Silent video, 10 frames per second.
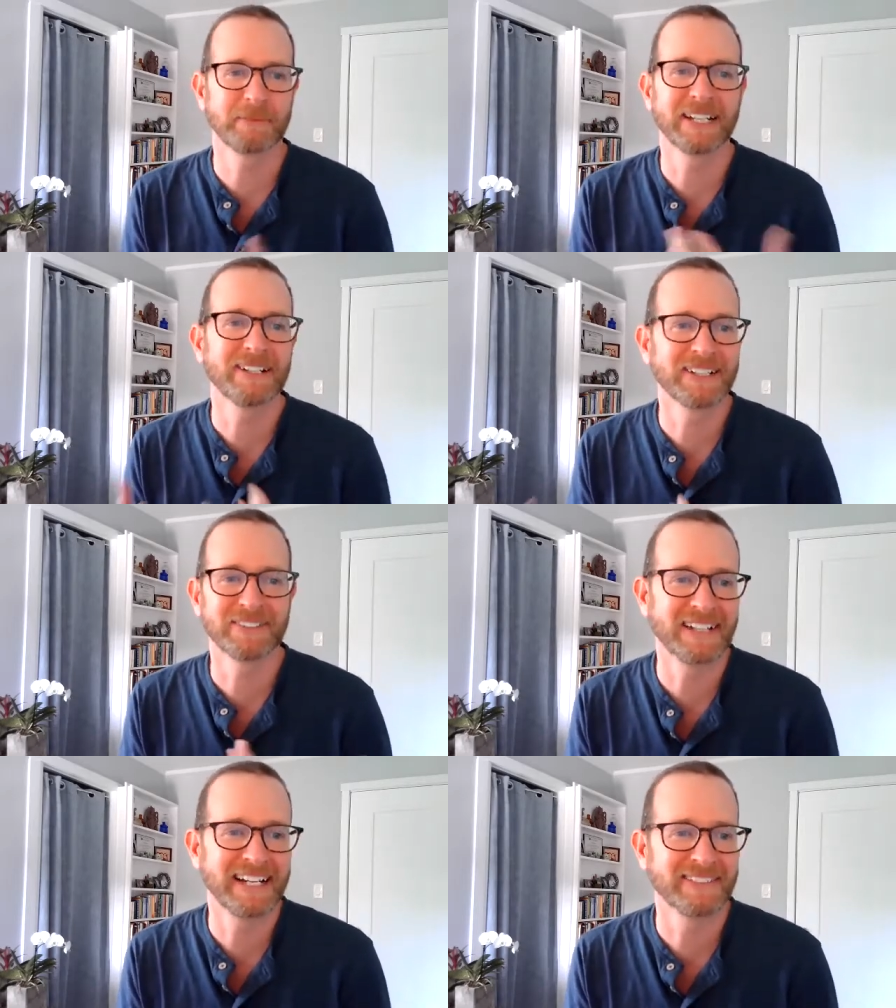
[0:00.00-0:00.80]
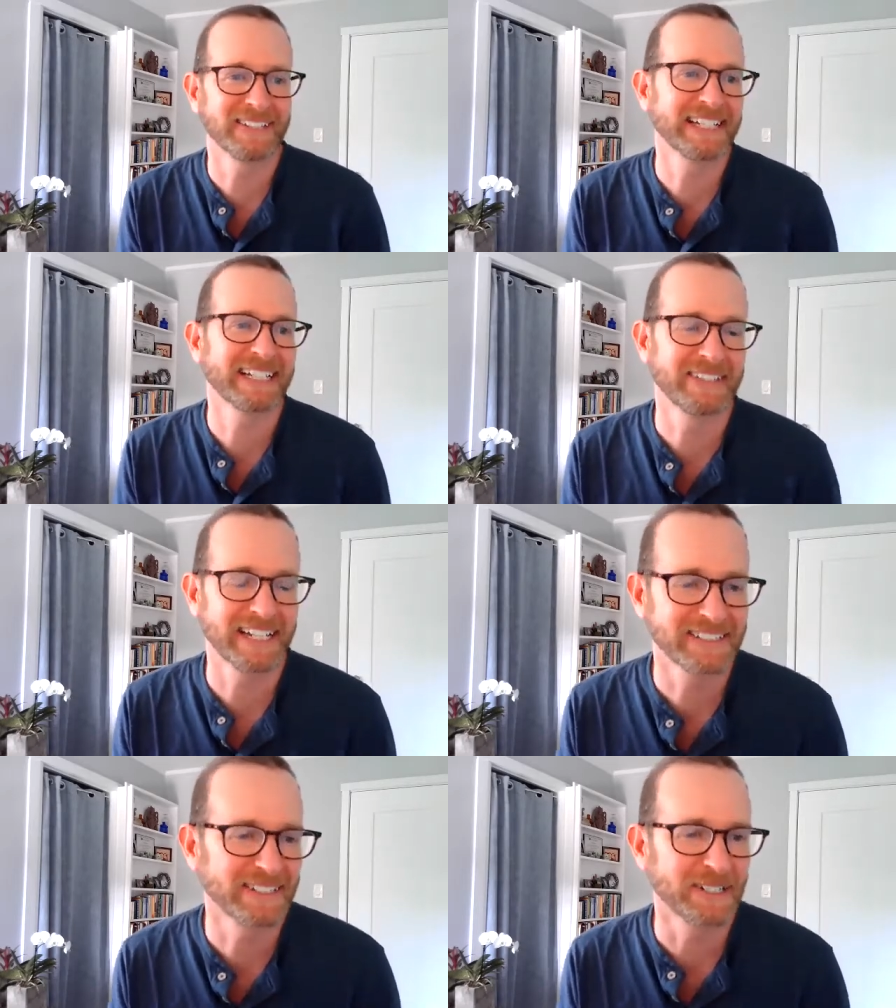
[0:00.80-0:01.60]
but I never think of
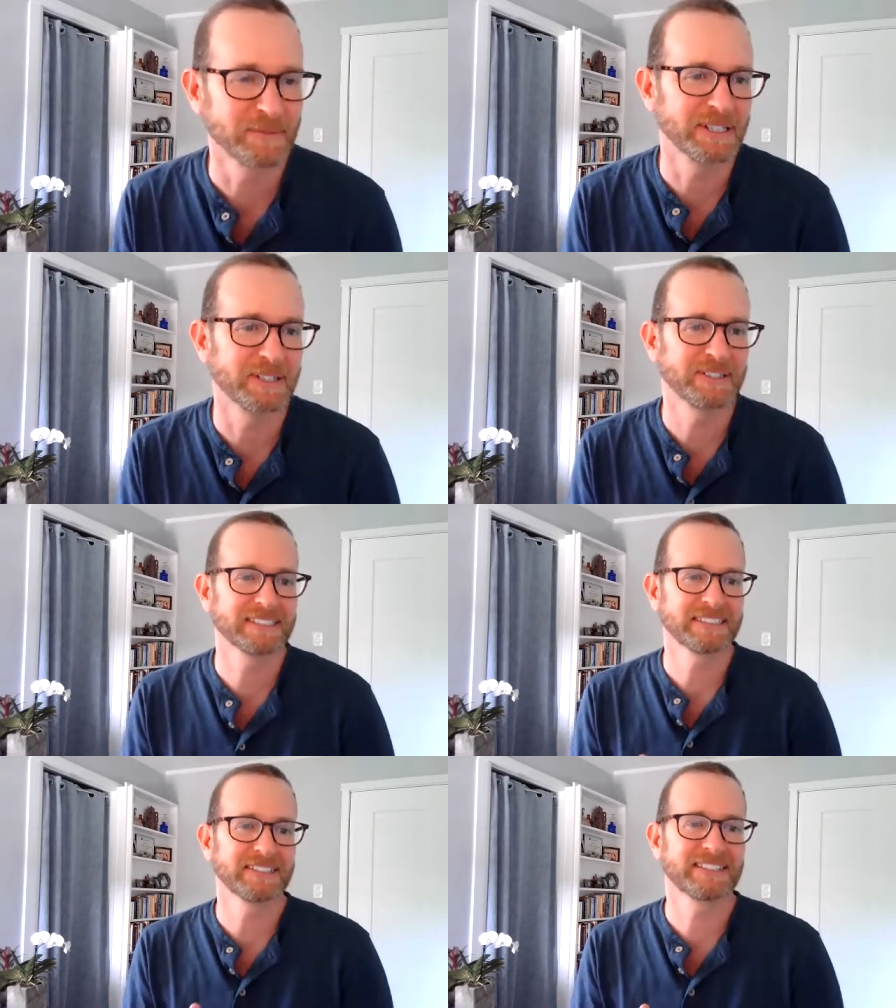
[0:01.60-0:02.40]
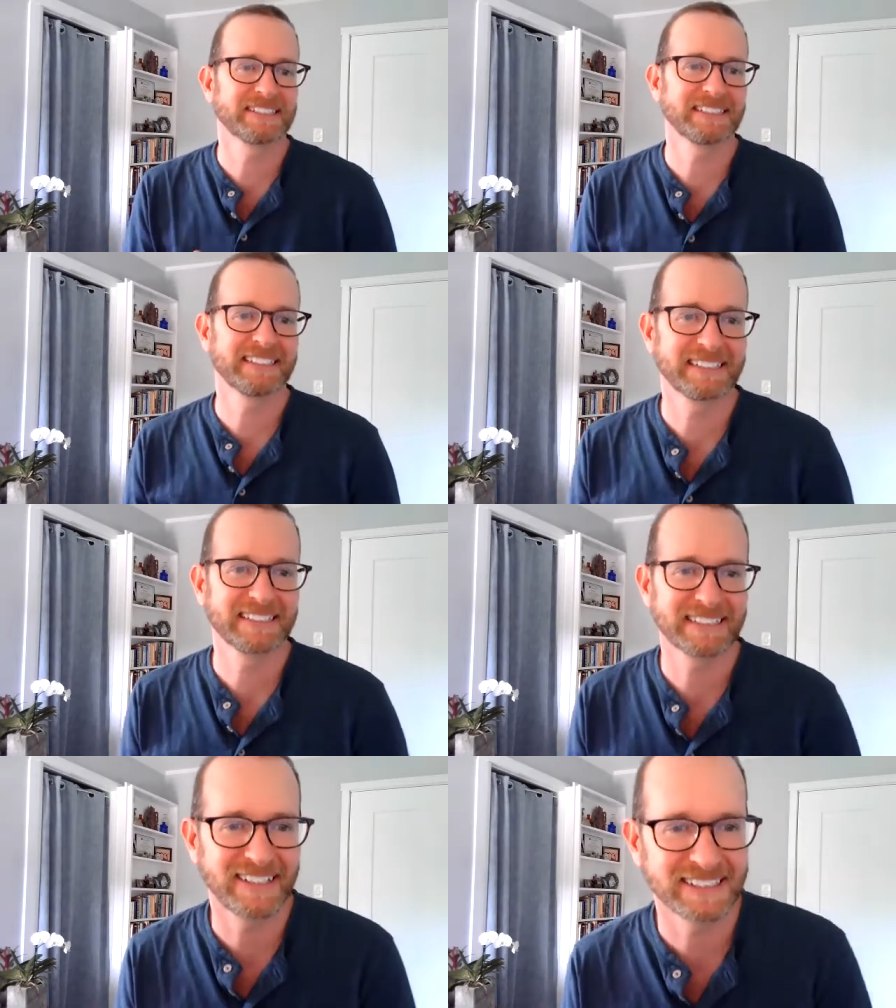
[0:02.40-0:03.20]
that term, and so
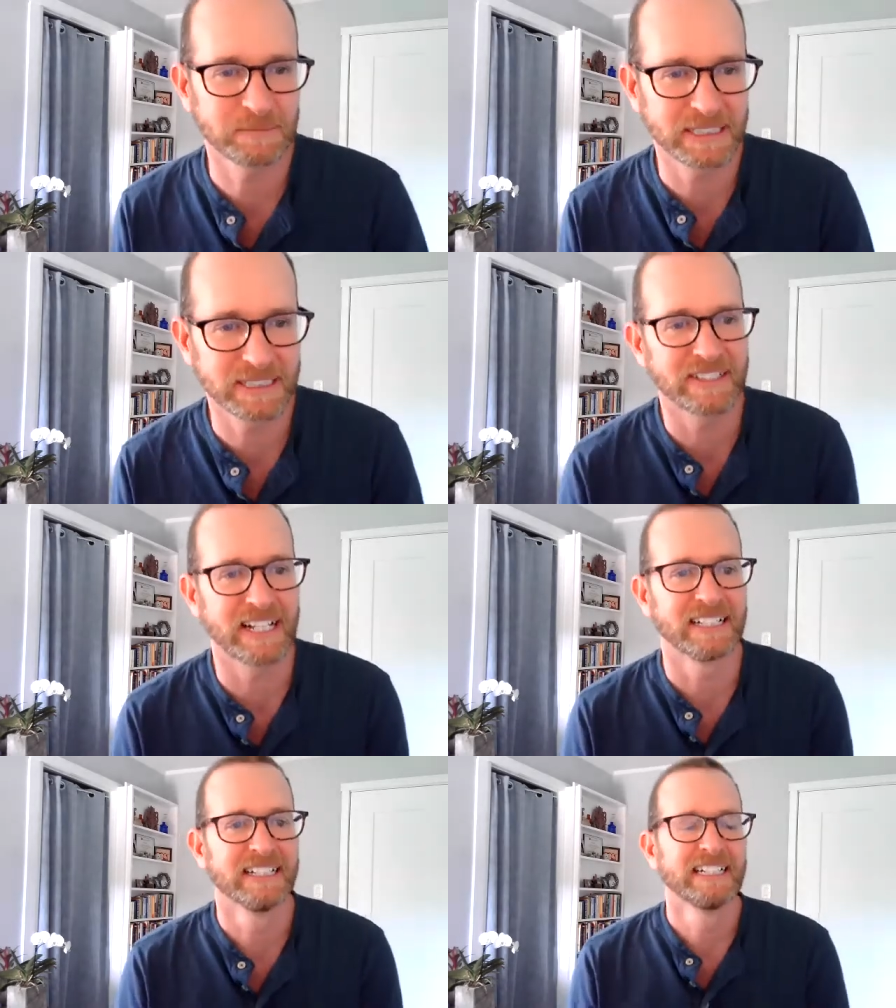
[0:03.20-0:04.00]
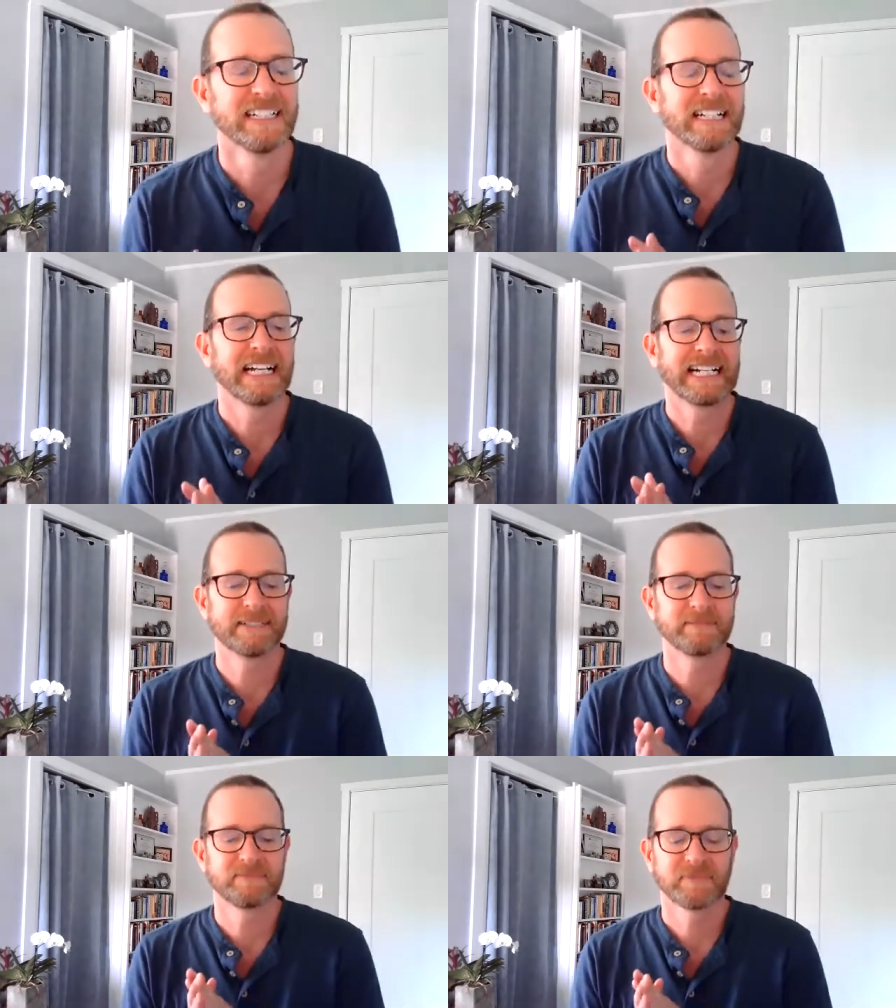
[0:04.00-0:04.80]
it's awesome to hear that.
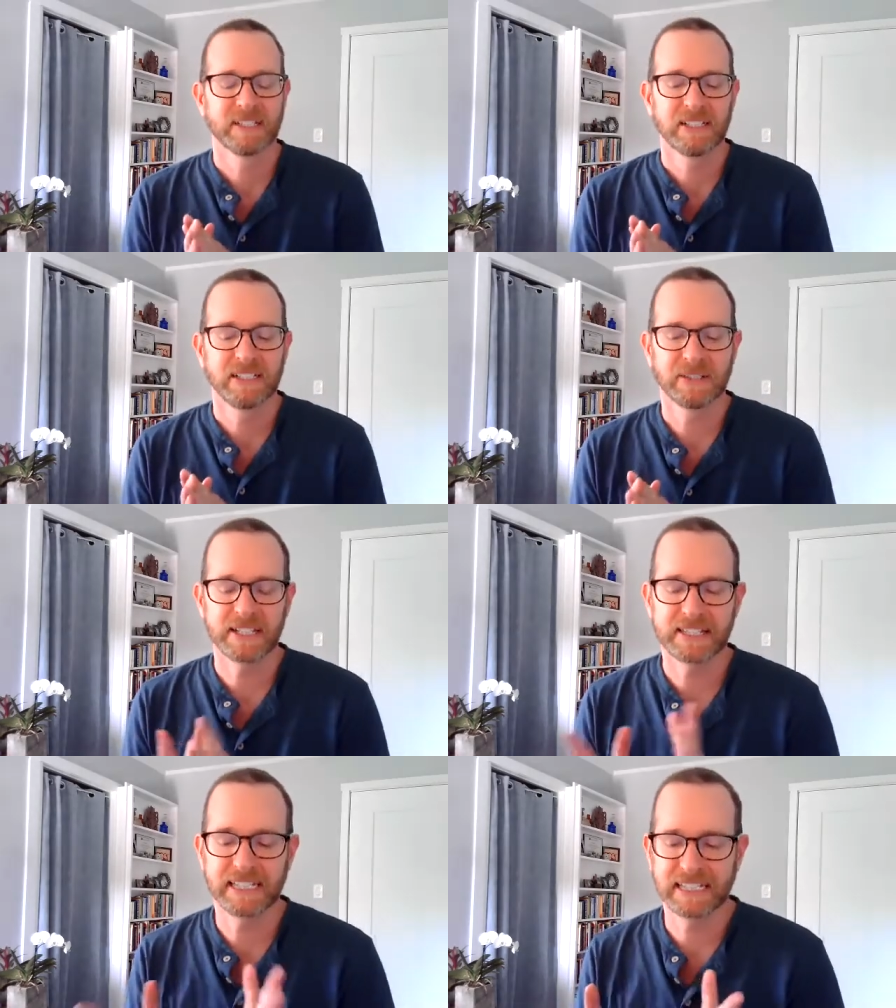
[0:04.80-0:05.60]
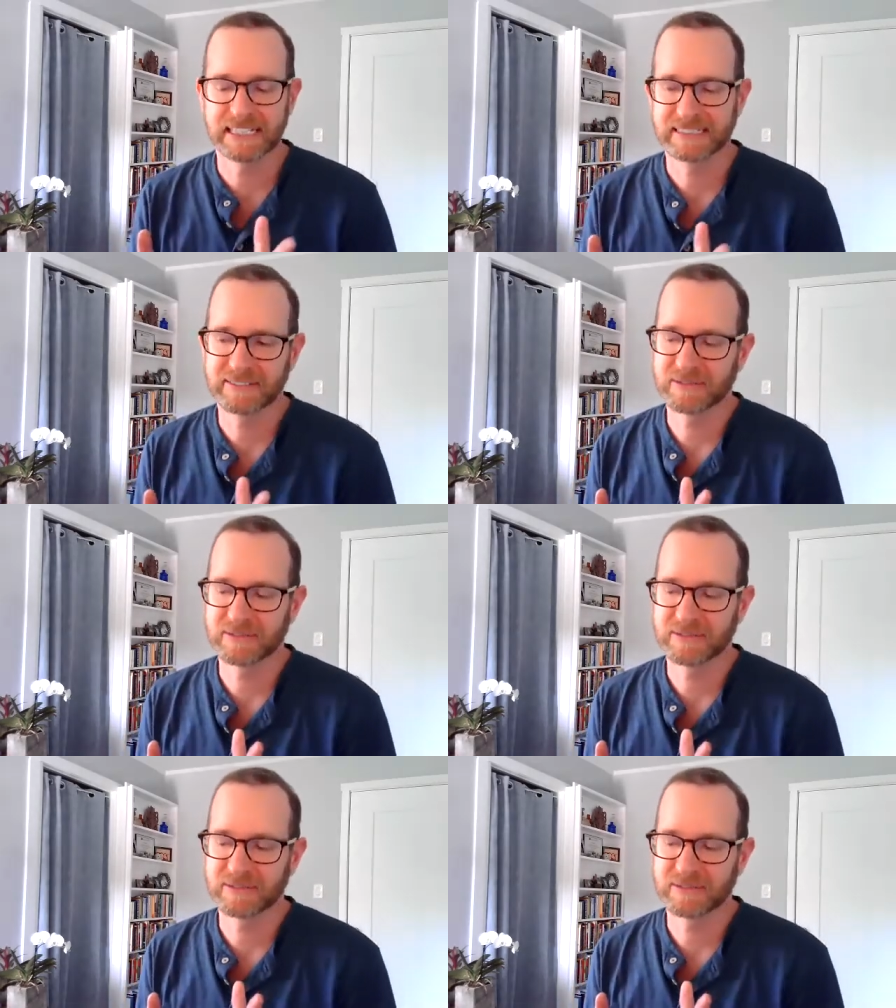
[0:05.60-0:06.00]
I think